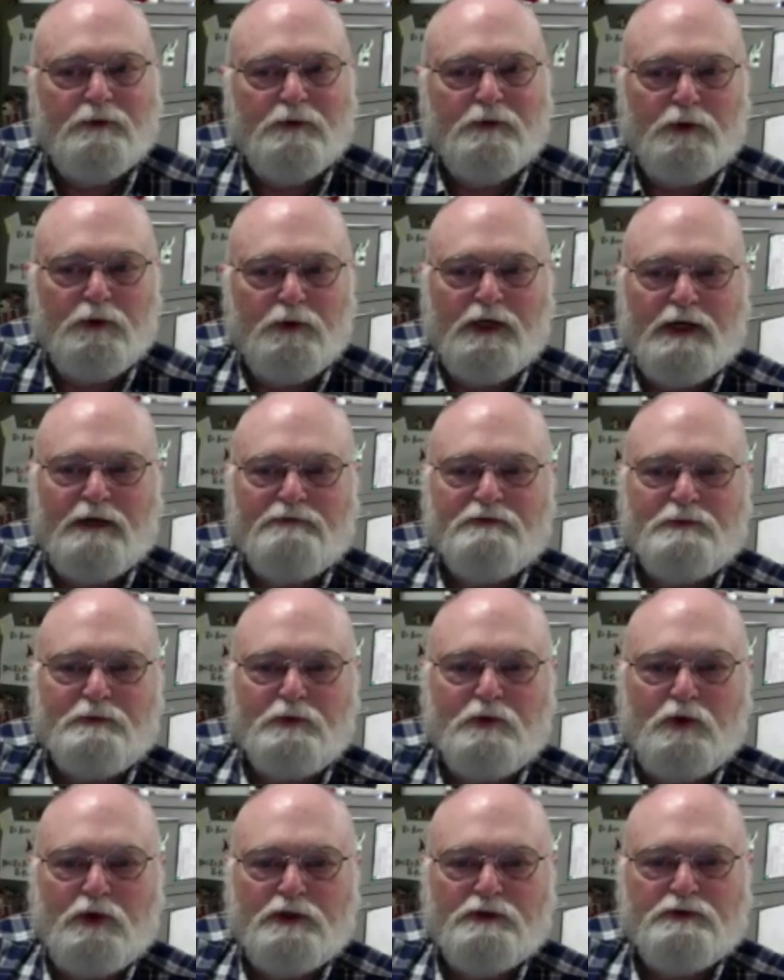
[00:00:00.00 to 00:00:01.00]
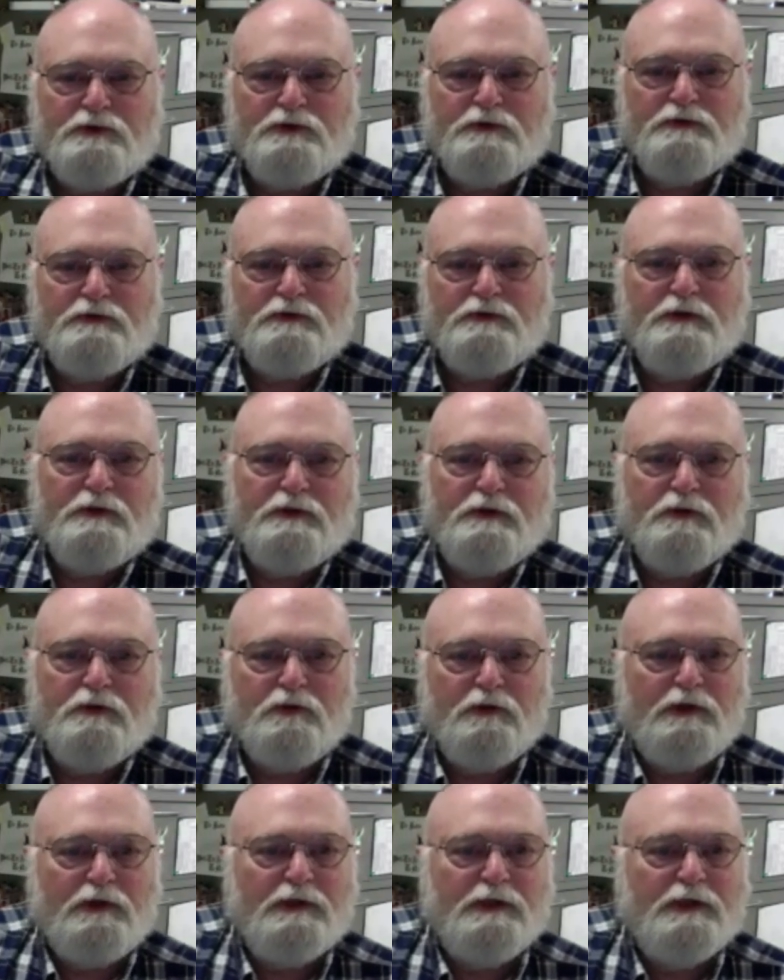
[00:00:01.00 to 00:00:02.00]
Do we have some questions that you
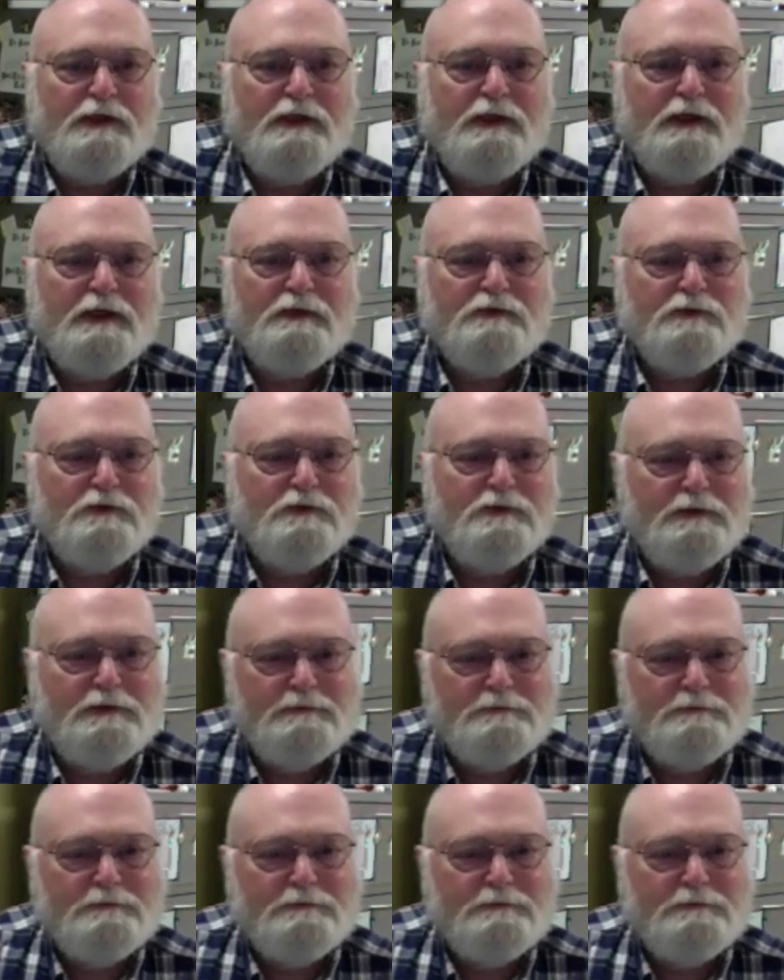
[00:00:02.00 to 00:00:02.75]
really need answered?